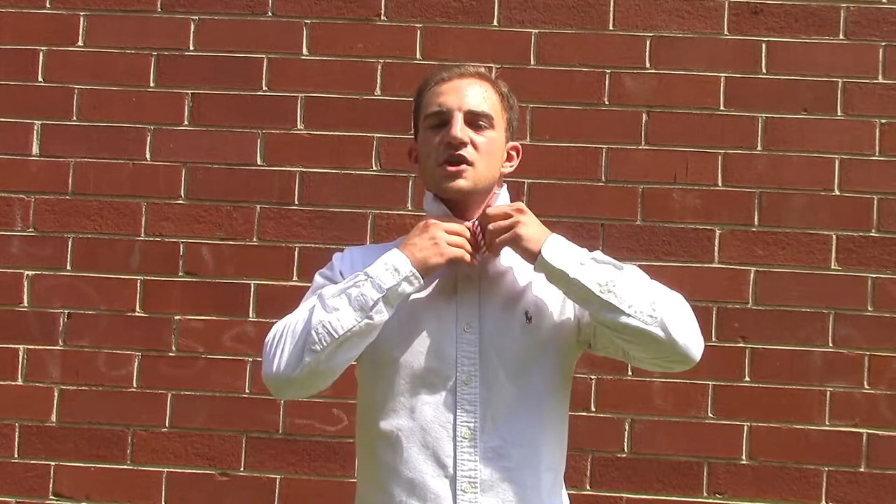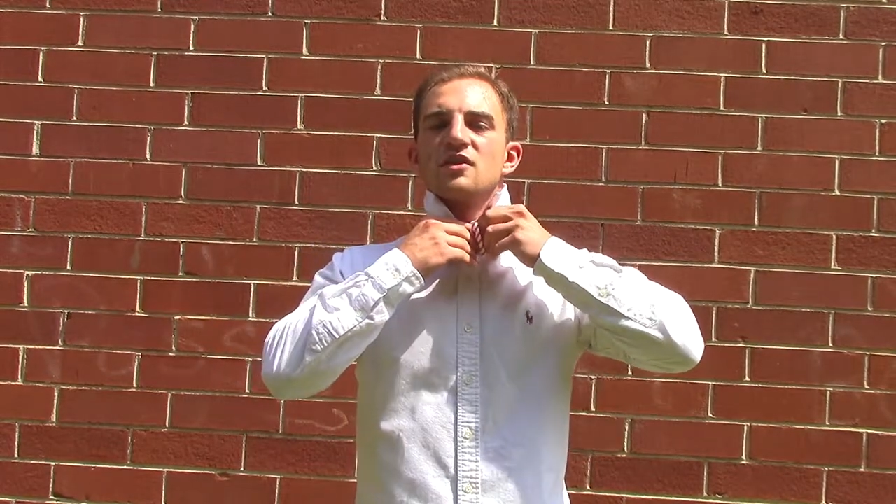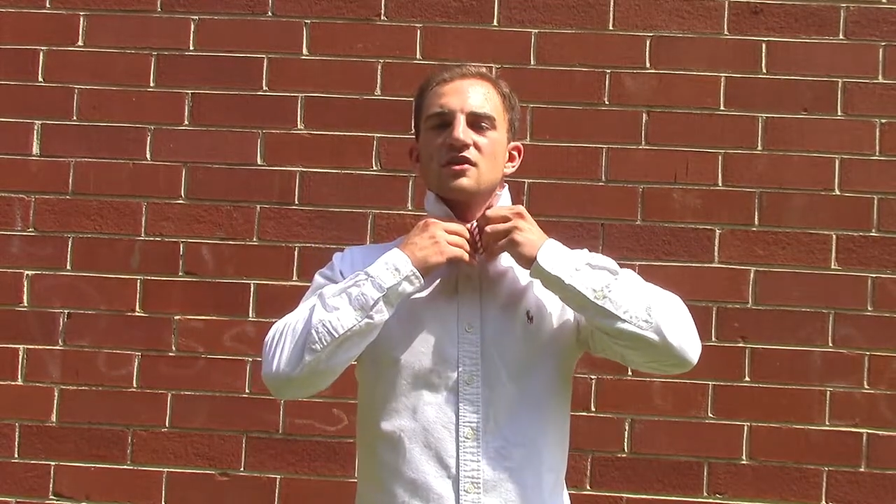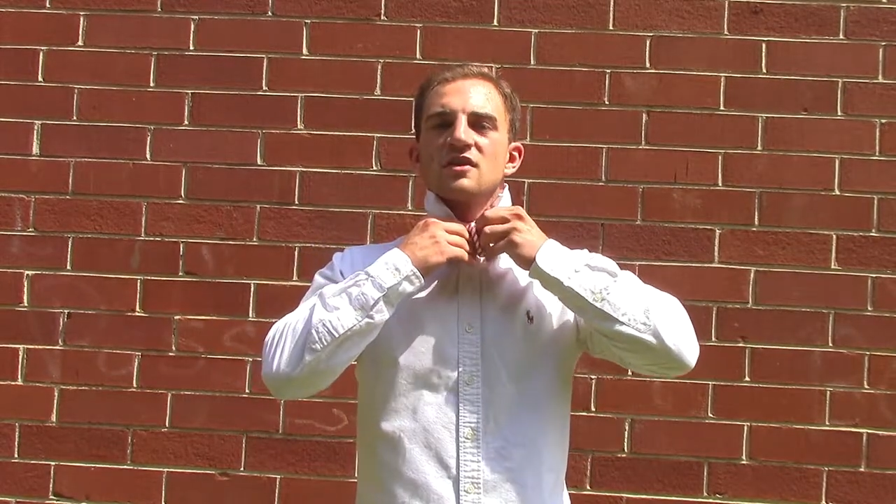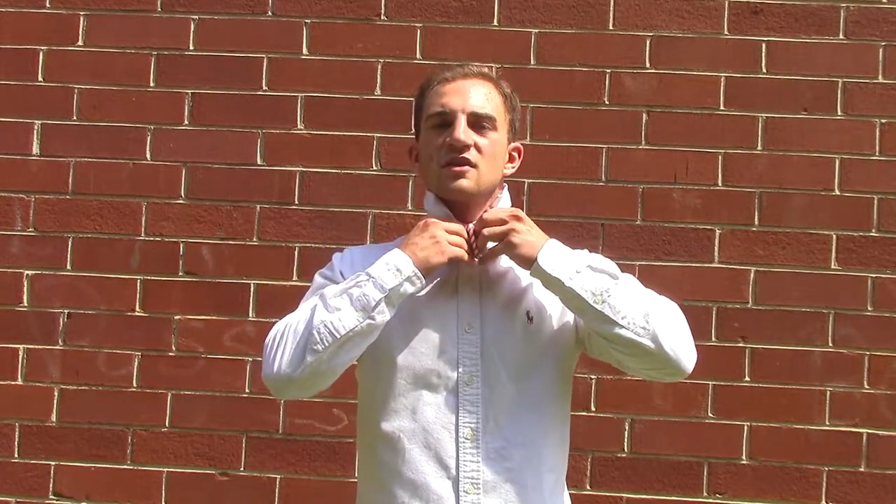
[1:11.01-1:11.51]

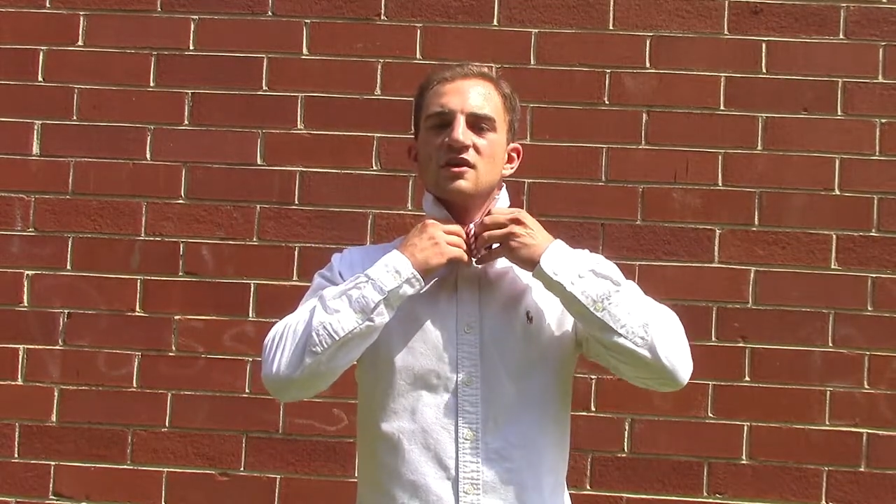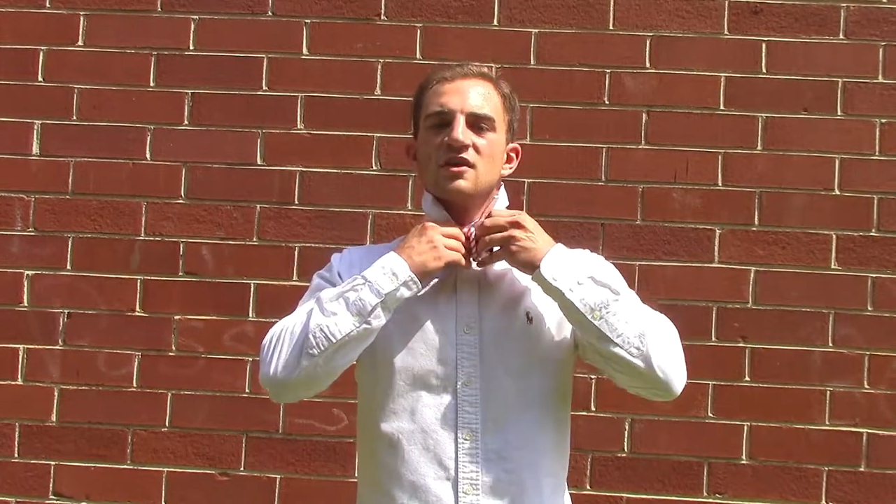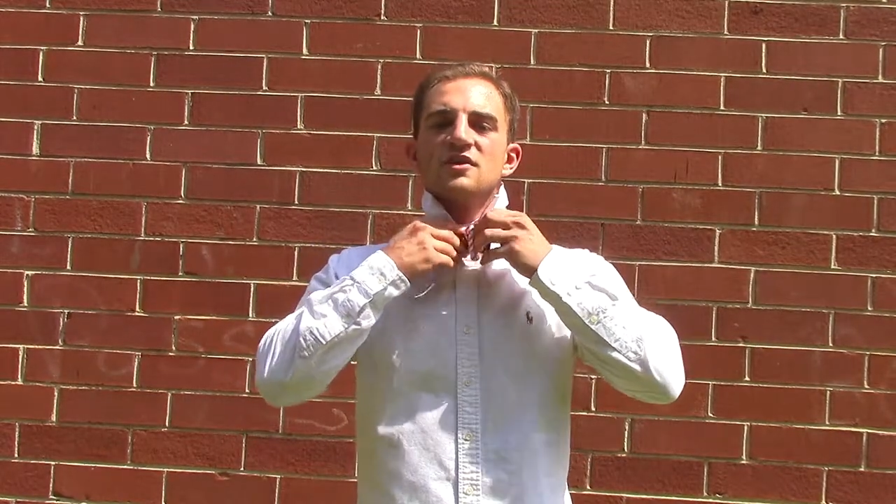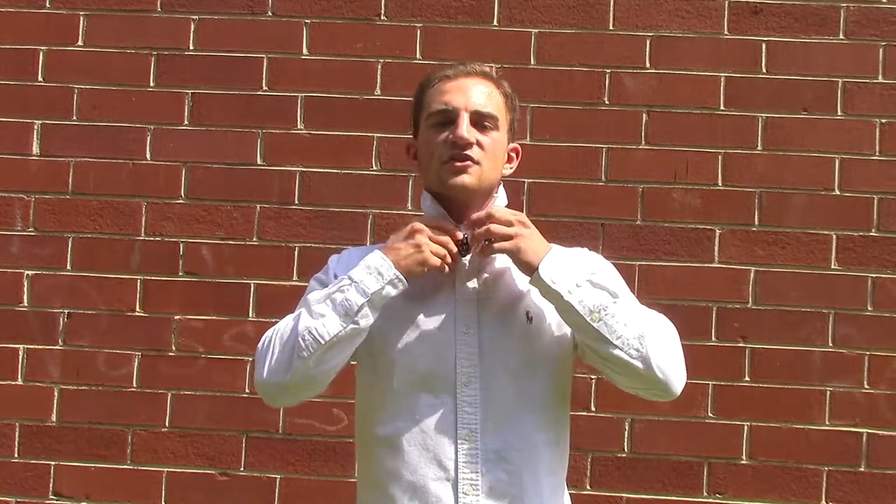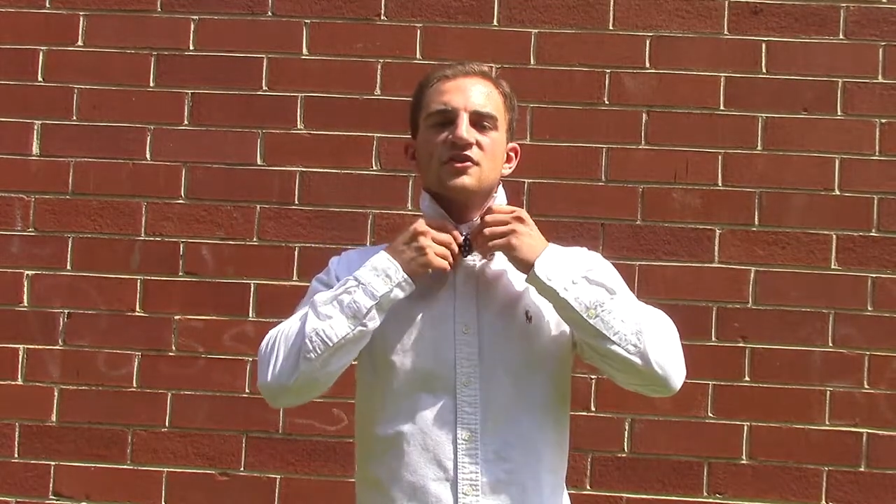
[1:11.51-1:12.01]
other
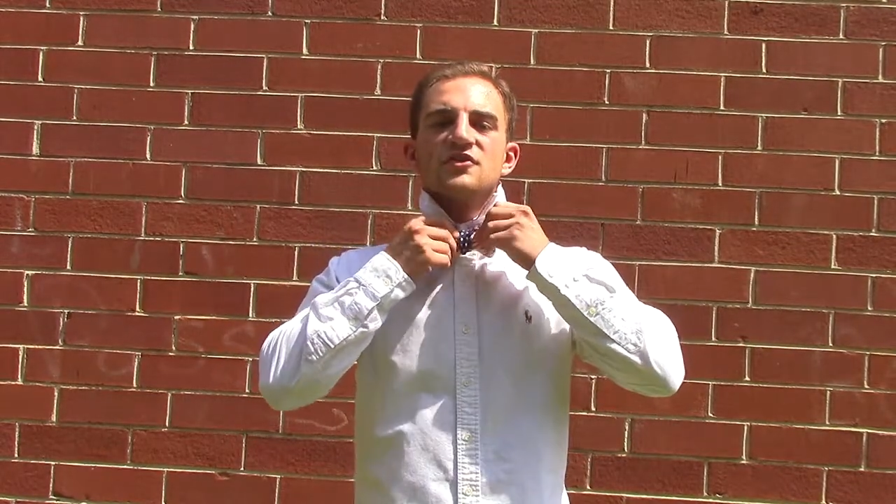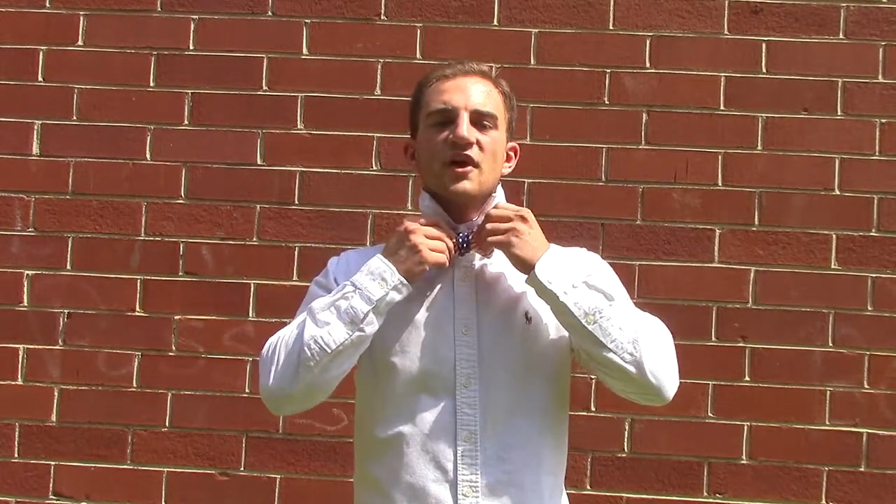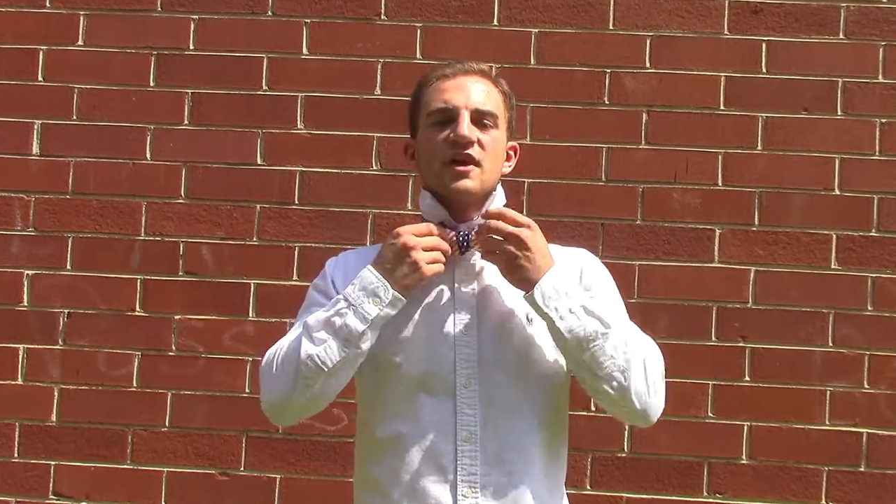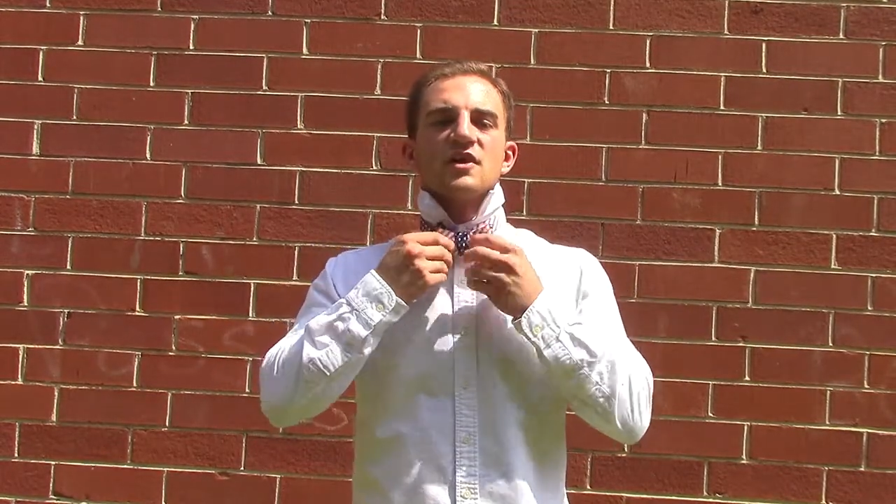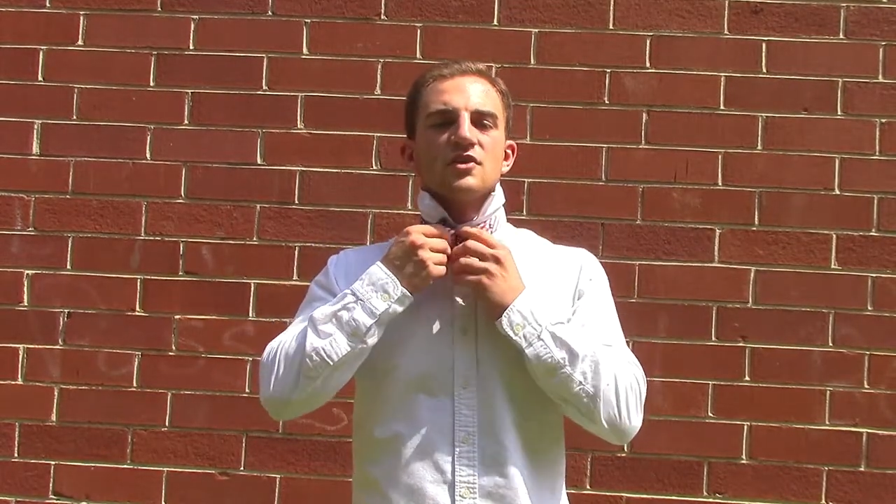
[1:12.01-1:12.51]
to
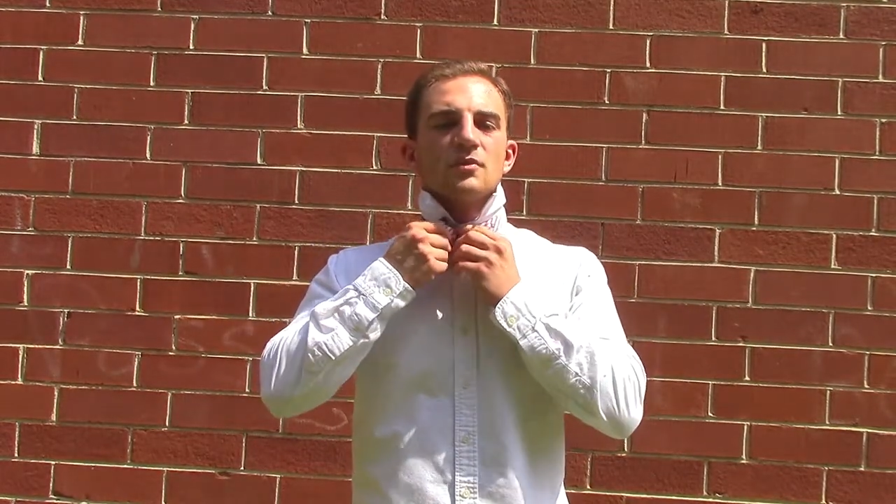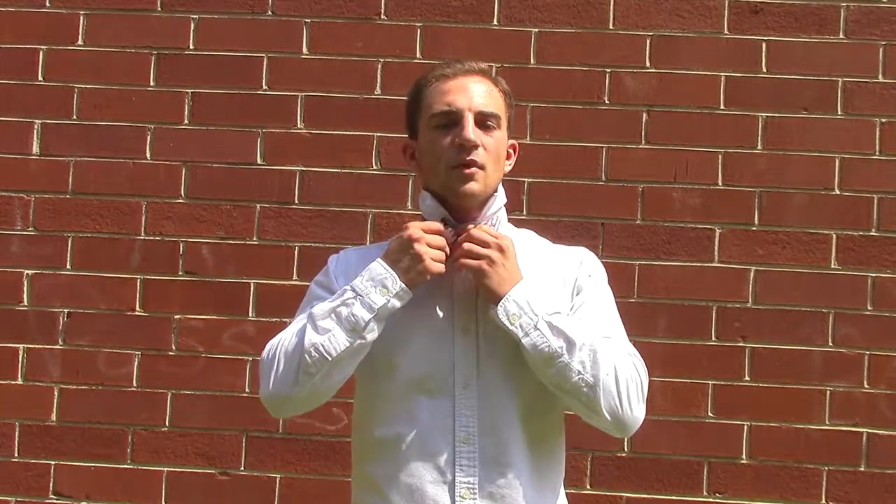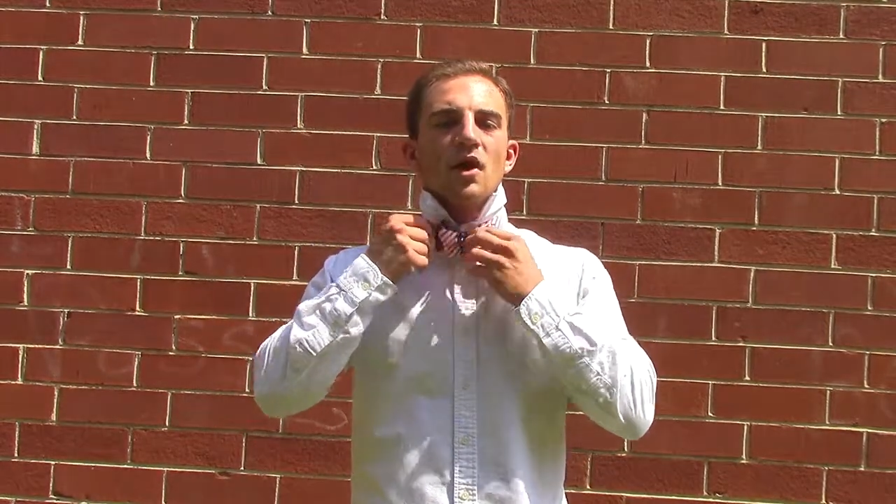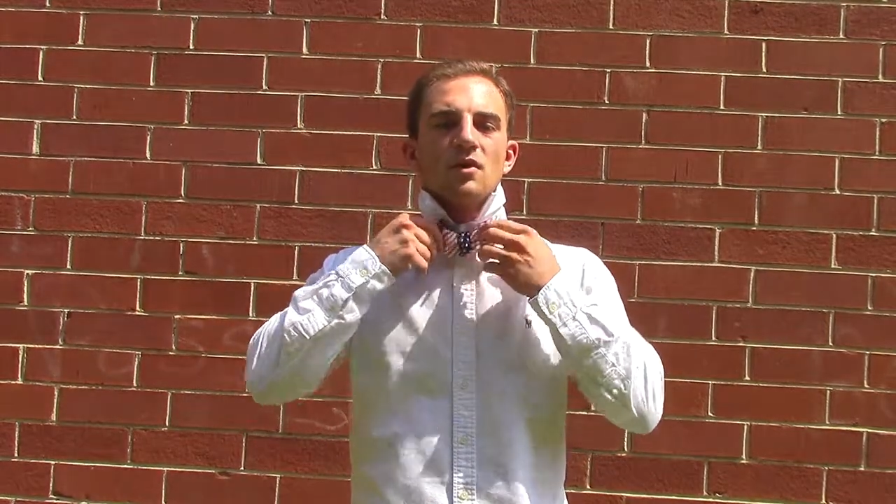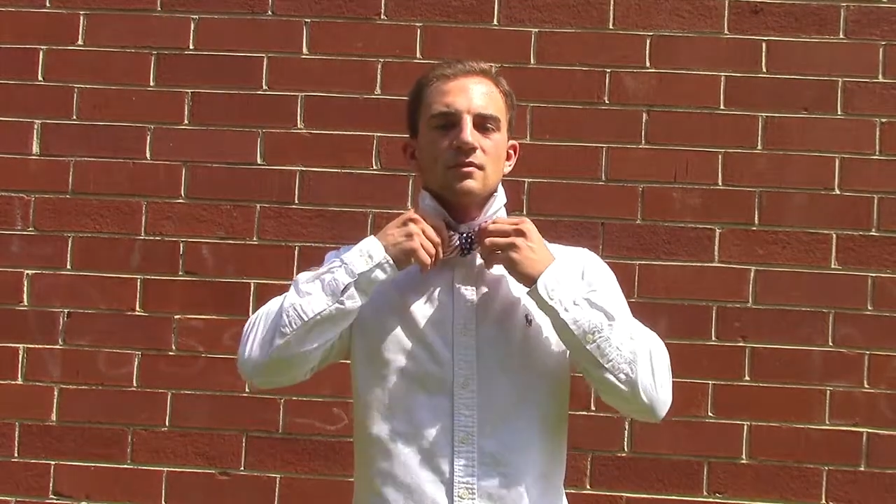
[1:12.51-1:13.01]
tighten your
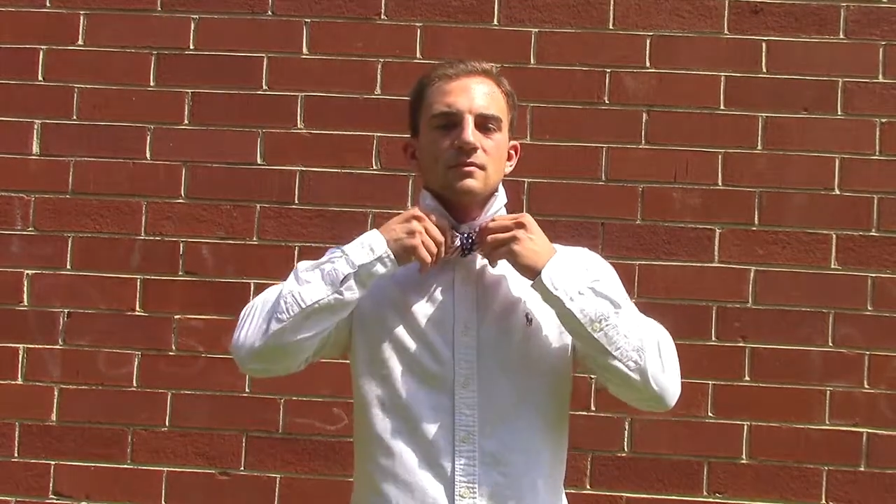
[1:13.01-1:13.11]
bow.